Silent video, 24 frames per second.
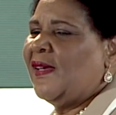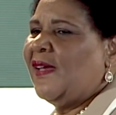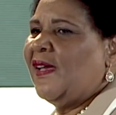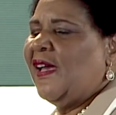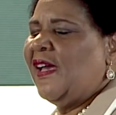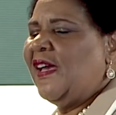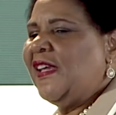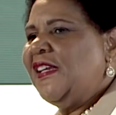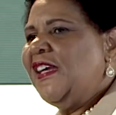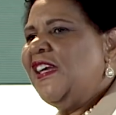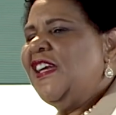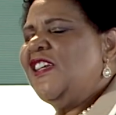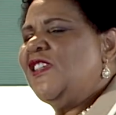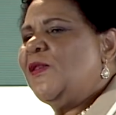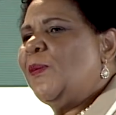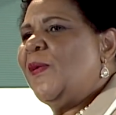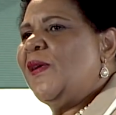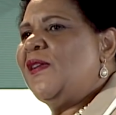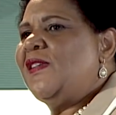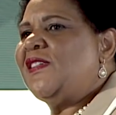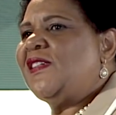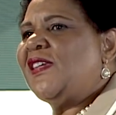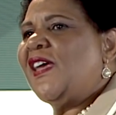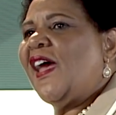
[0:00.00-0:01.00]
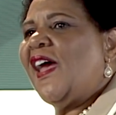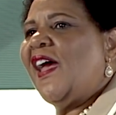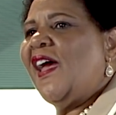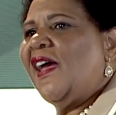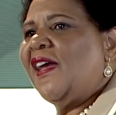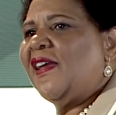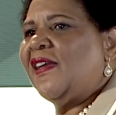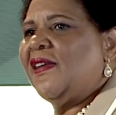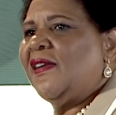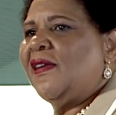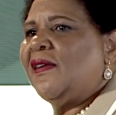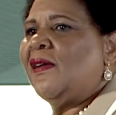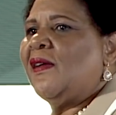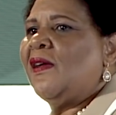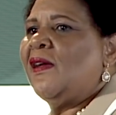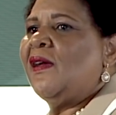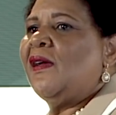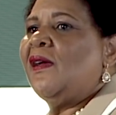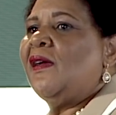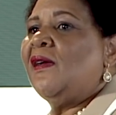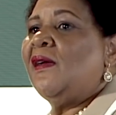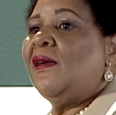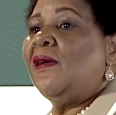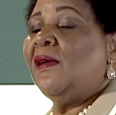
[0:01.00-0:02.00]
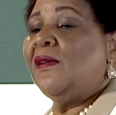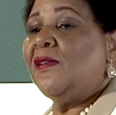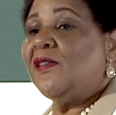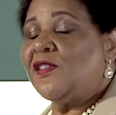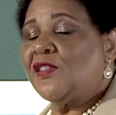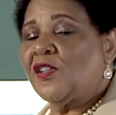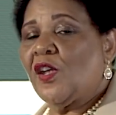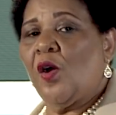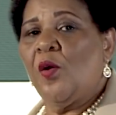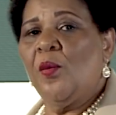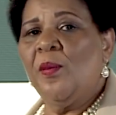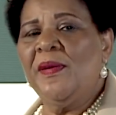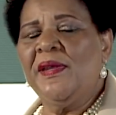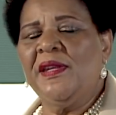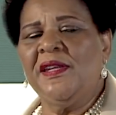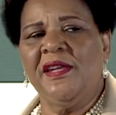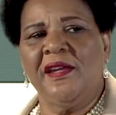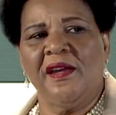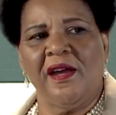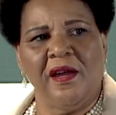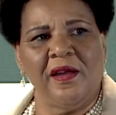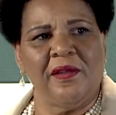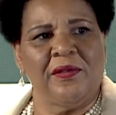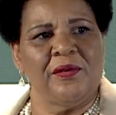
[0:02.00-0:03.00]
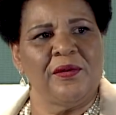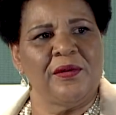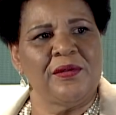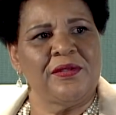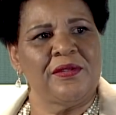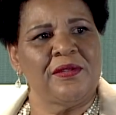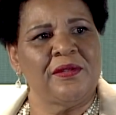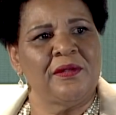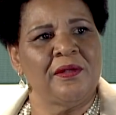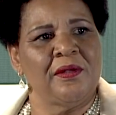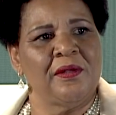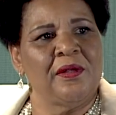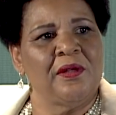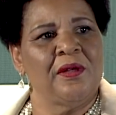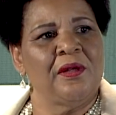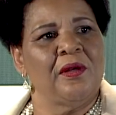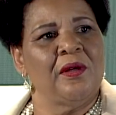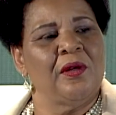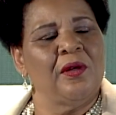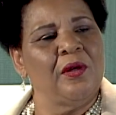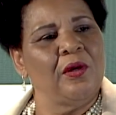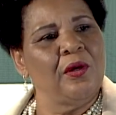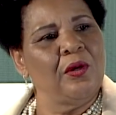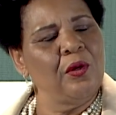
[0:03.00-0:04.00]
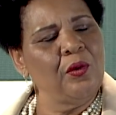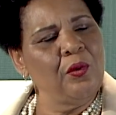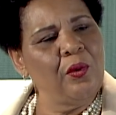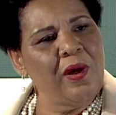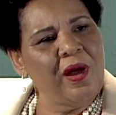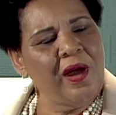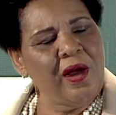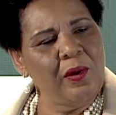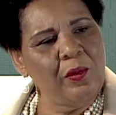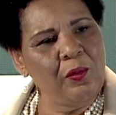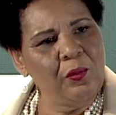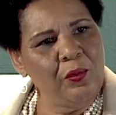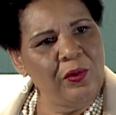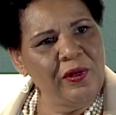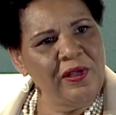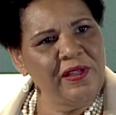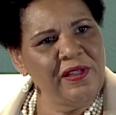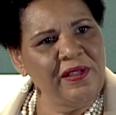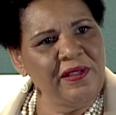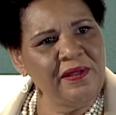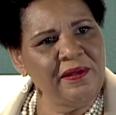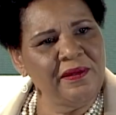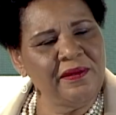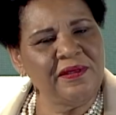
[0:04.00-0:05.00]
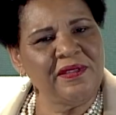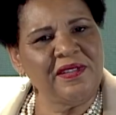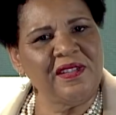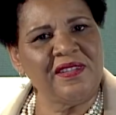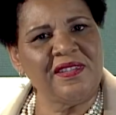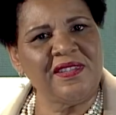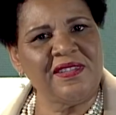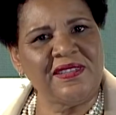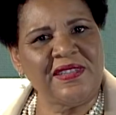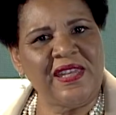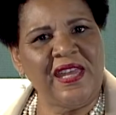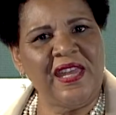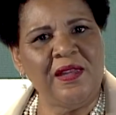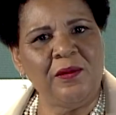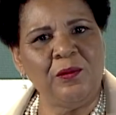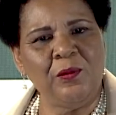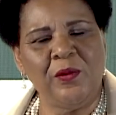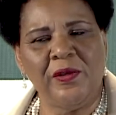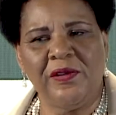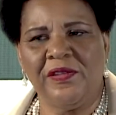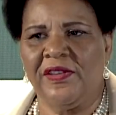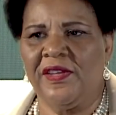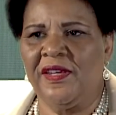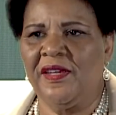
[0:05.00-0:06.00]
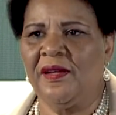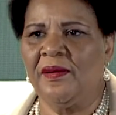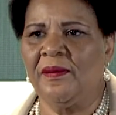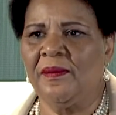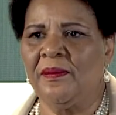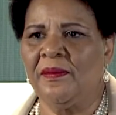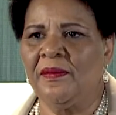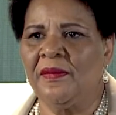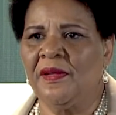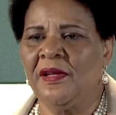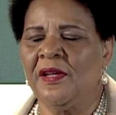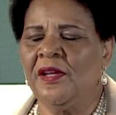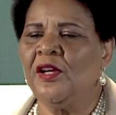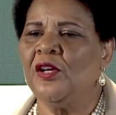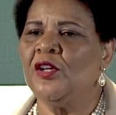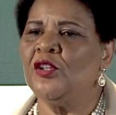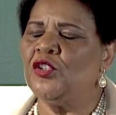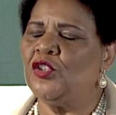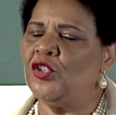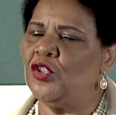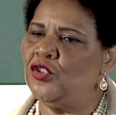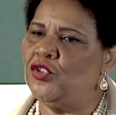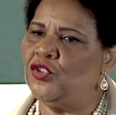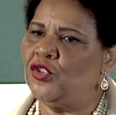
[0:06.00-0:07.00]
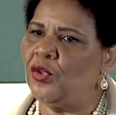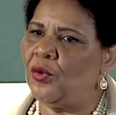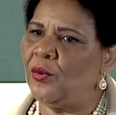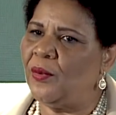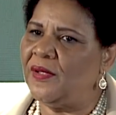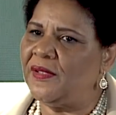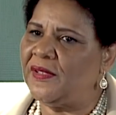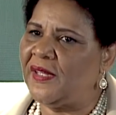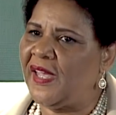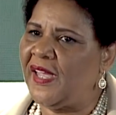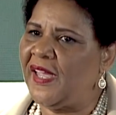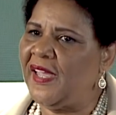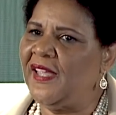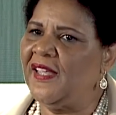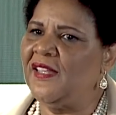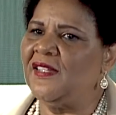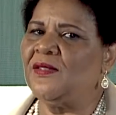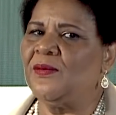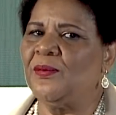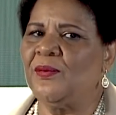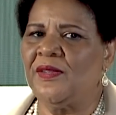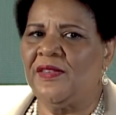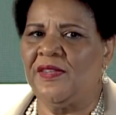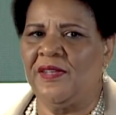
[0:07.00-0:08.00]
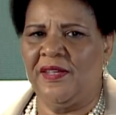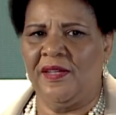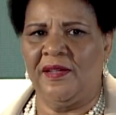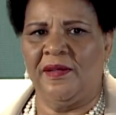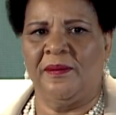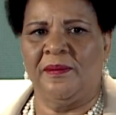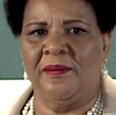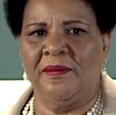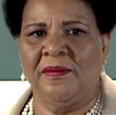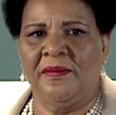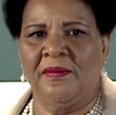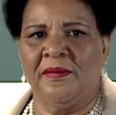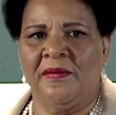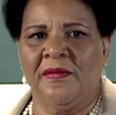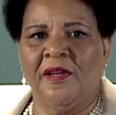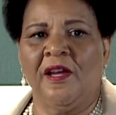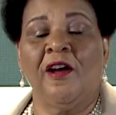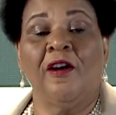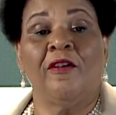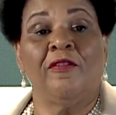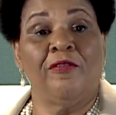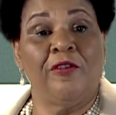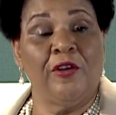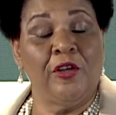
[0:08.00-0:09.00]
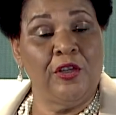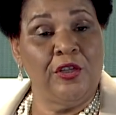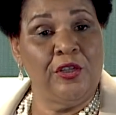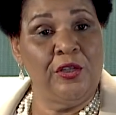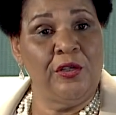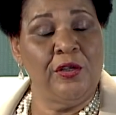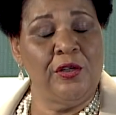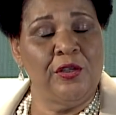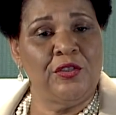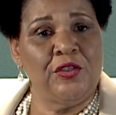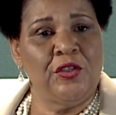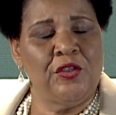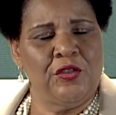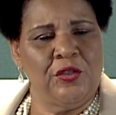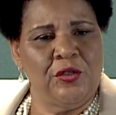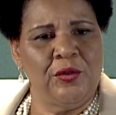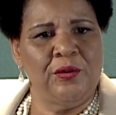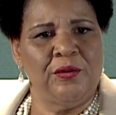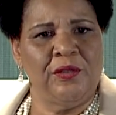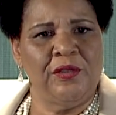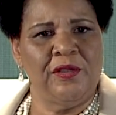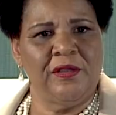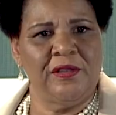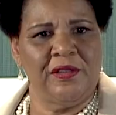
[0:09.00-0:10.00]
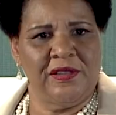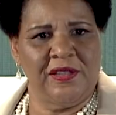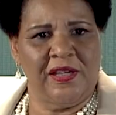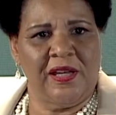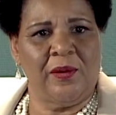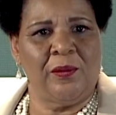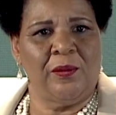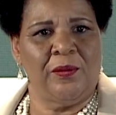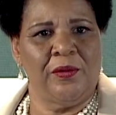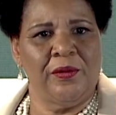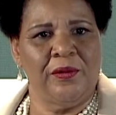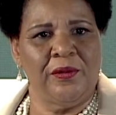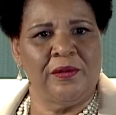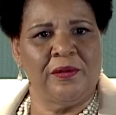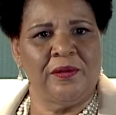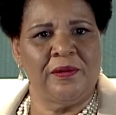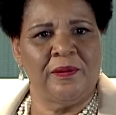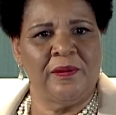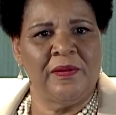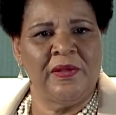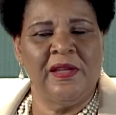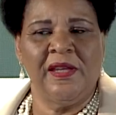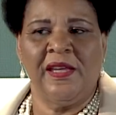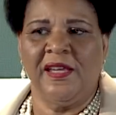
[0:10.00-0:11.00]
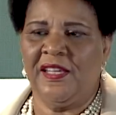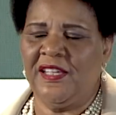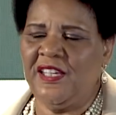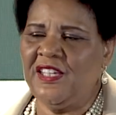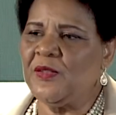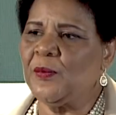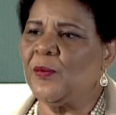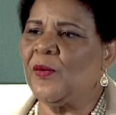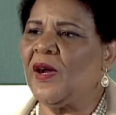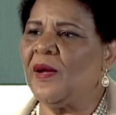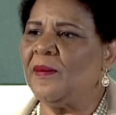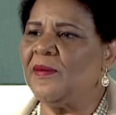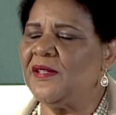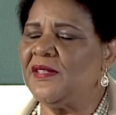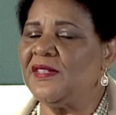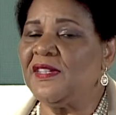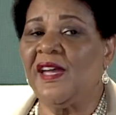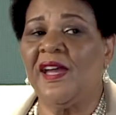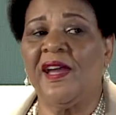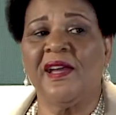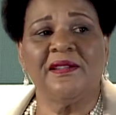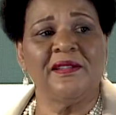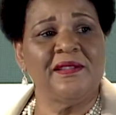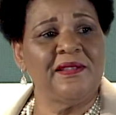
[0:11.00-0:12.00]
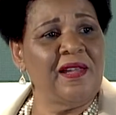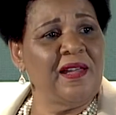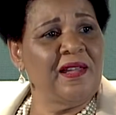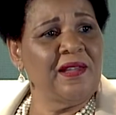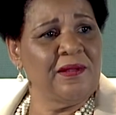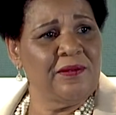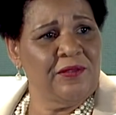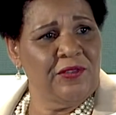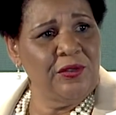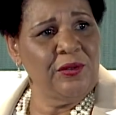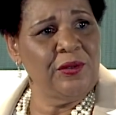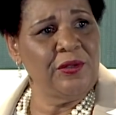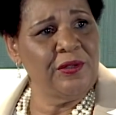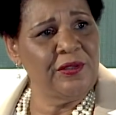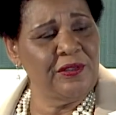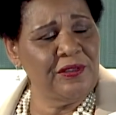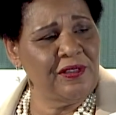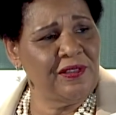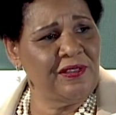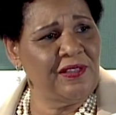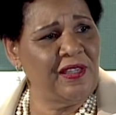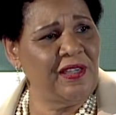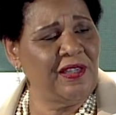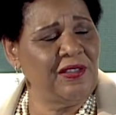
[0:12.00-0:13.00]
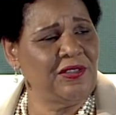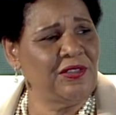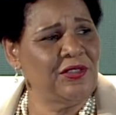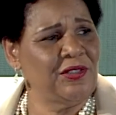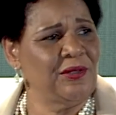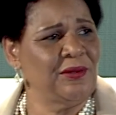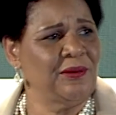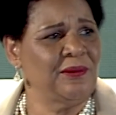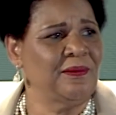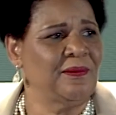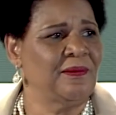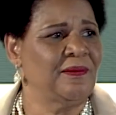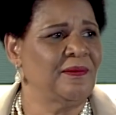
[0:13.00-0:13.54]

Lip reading: And he's been tagging so many others who are willing to stand with him, to join hands with him for good, to do good in our world. And he's probably tagged a lot of you here today too.